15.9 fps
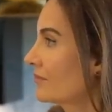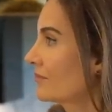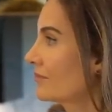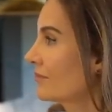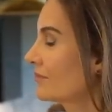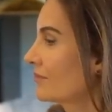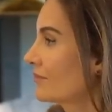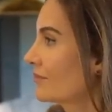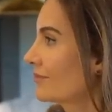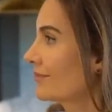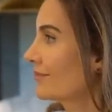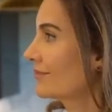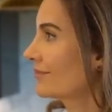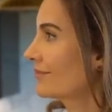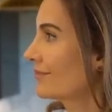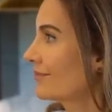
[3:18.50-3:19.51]

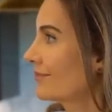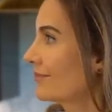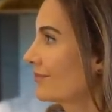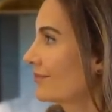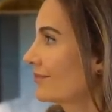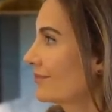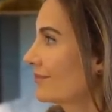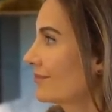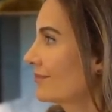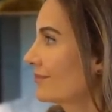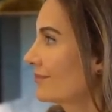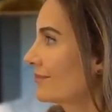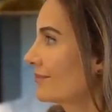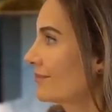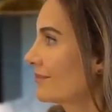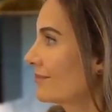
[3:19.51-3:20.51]

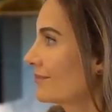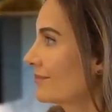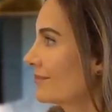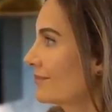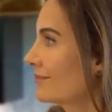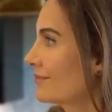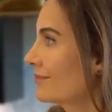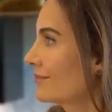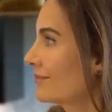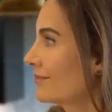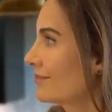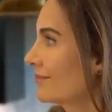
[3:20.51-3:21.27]
[no speech]